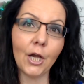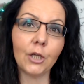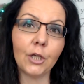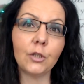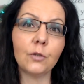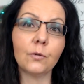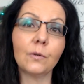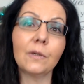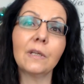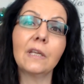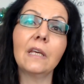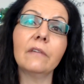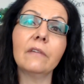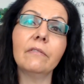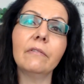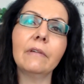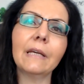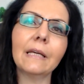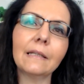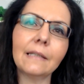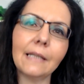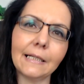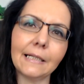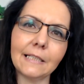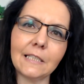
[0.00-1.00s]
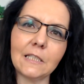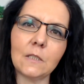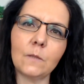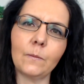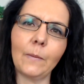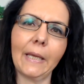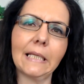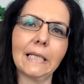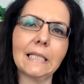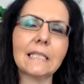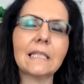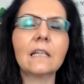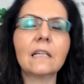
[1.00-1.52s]
you're giving it that
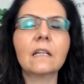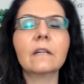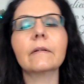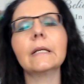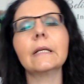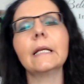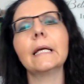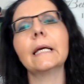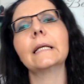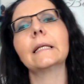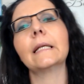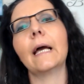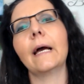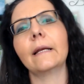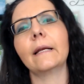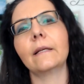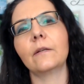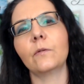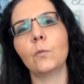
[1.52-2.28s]
space. Think of it like that.